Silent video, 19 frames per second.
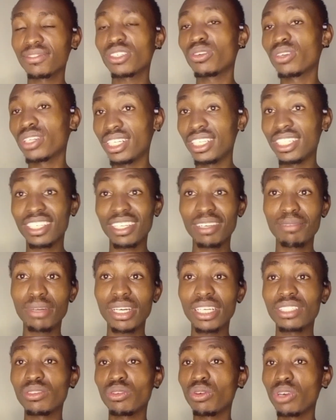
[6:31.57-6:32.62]
on
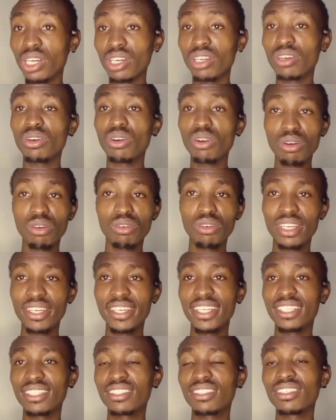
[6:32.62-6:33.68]
December's on long
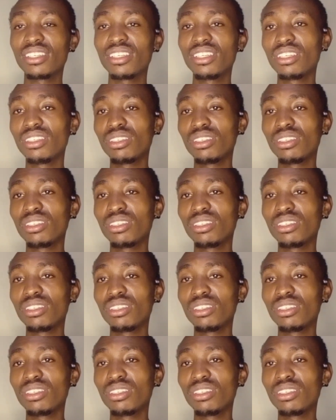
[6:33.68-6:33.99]
holidays.